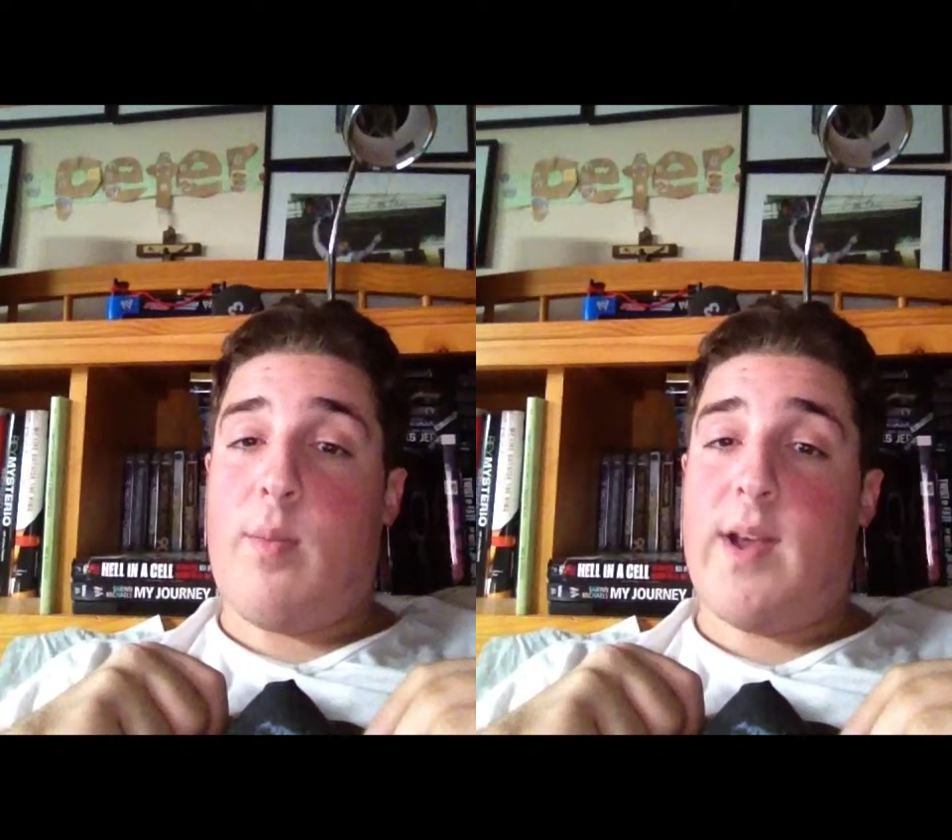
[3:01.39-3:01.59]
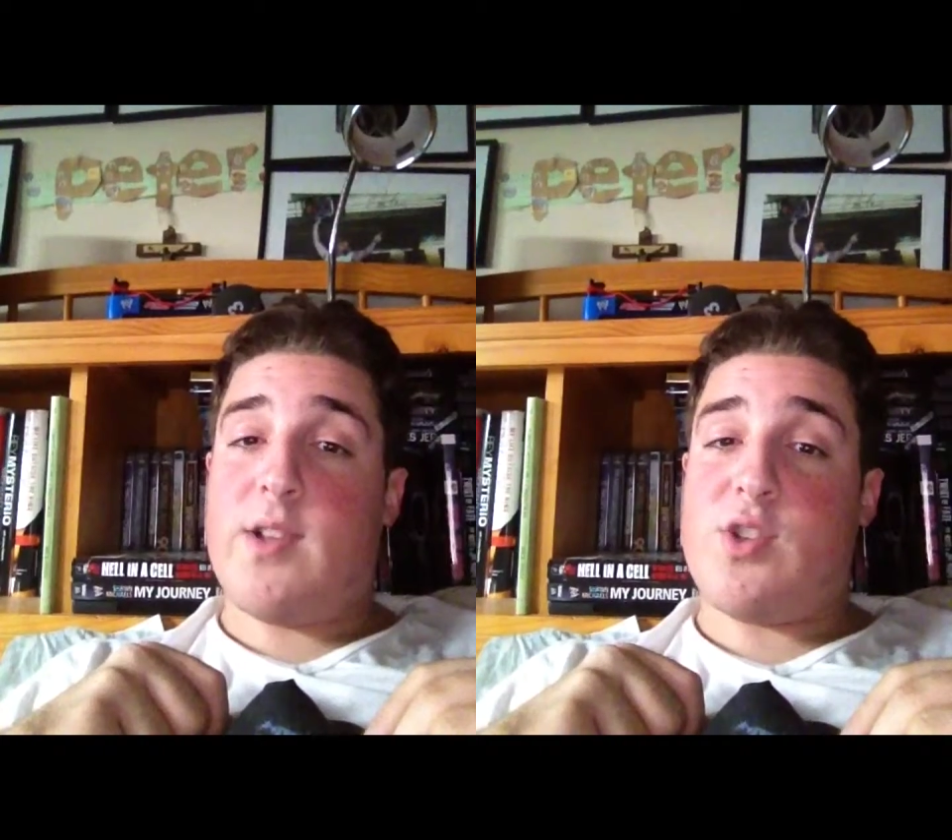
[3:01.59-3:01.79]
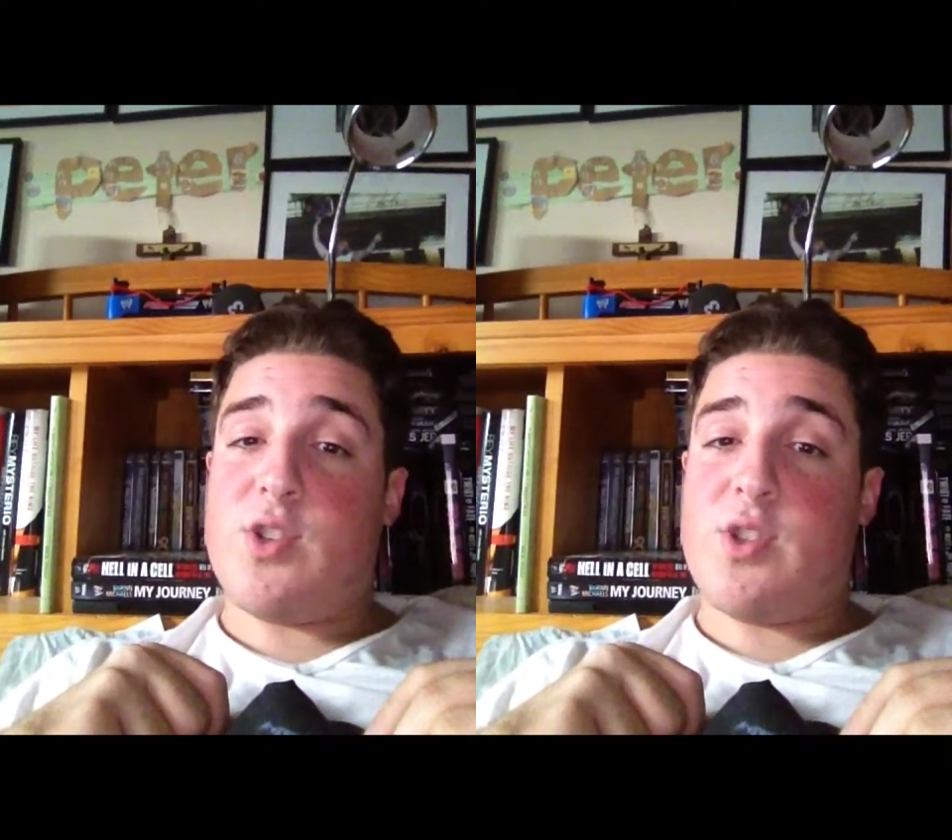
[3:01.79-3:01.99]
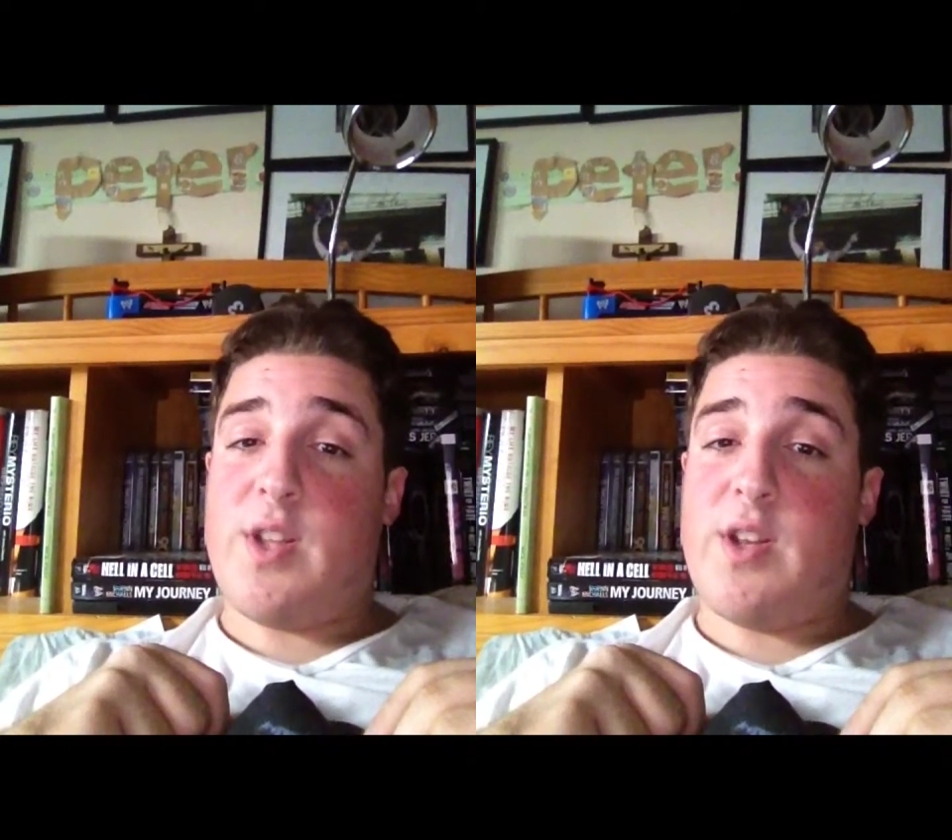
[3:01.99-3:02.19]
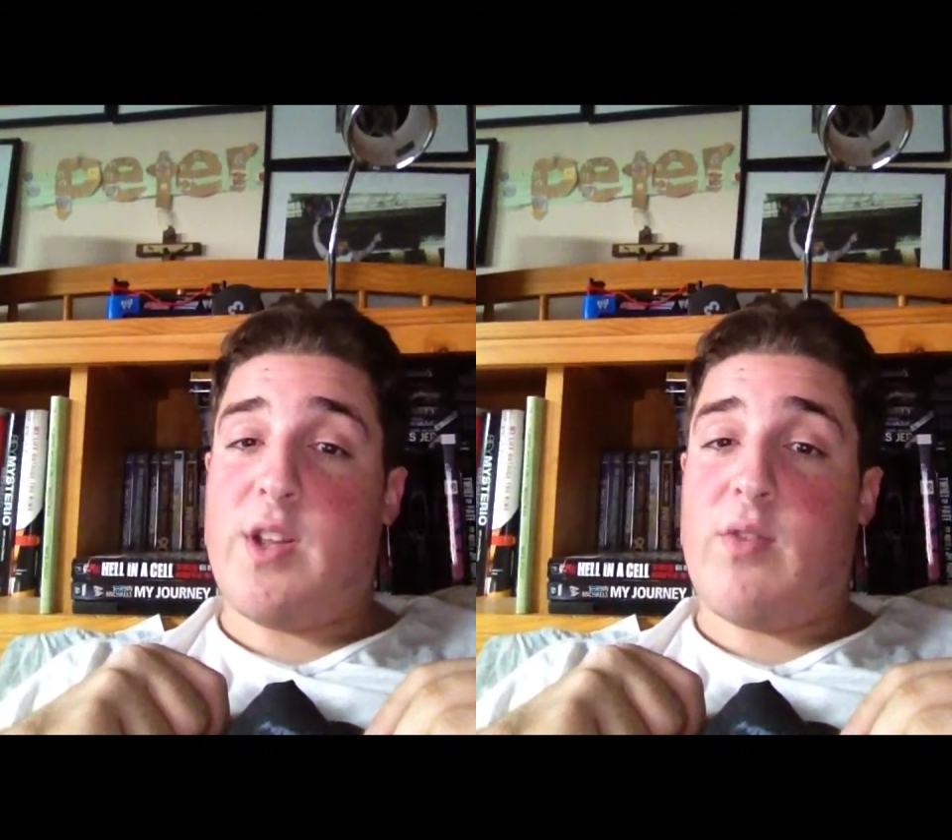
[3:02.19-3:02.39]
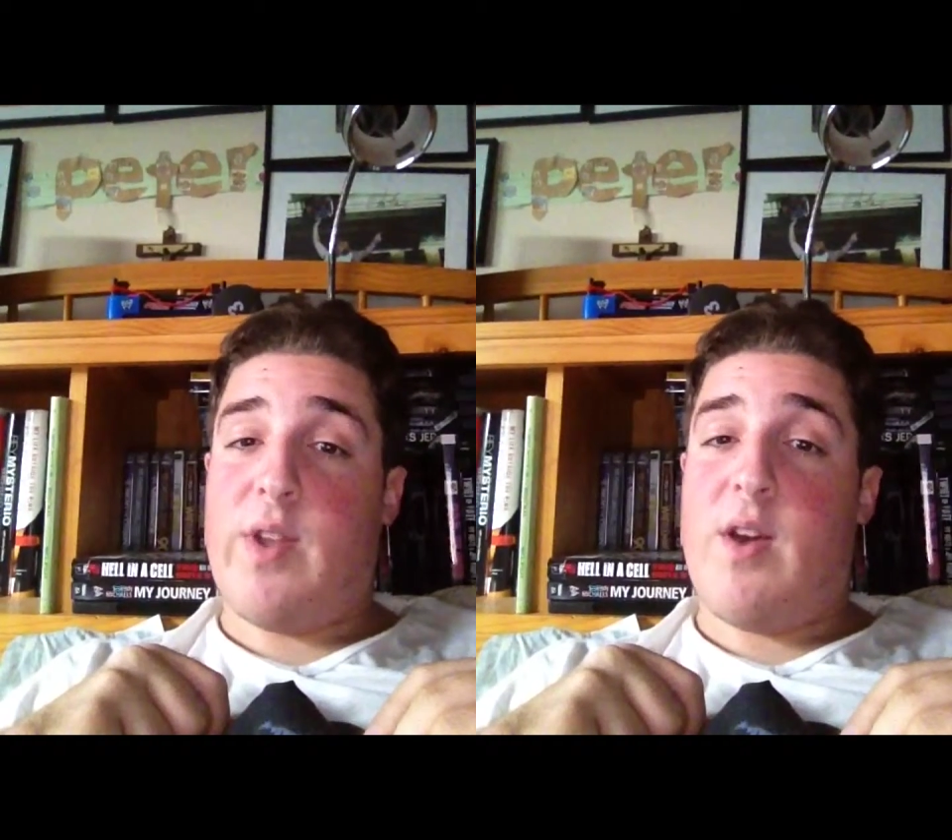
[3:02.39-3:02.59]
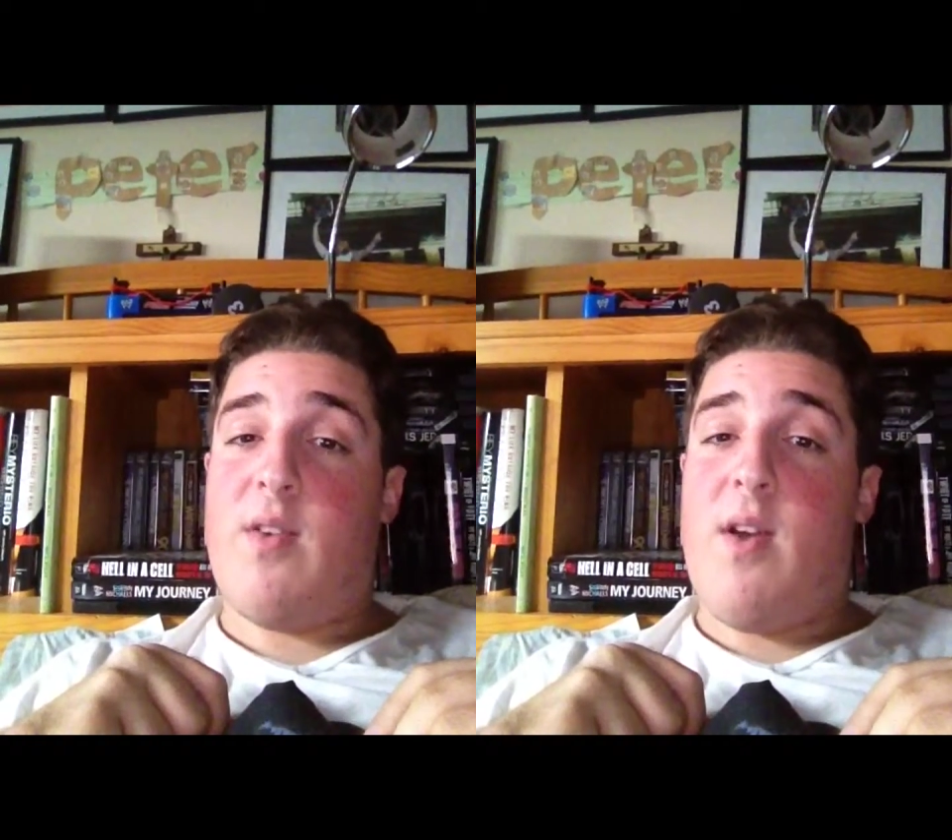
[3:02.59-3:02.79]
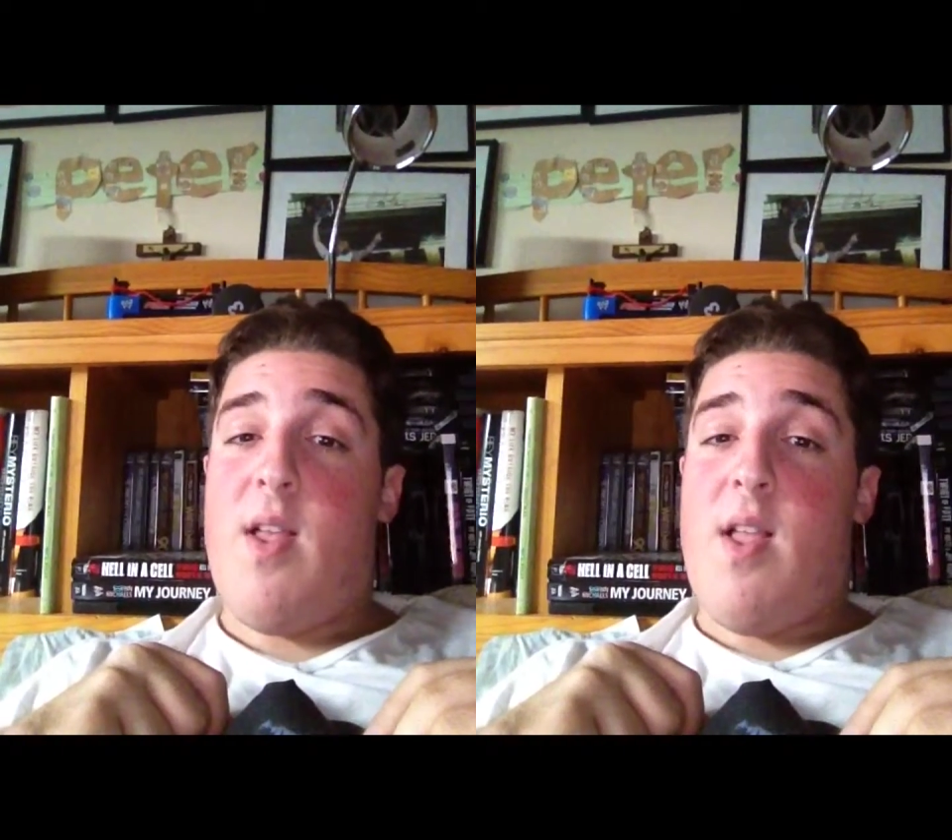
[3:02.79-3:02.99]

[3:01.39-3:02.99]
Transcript: match than Del Rio.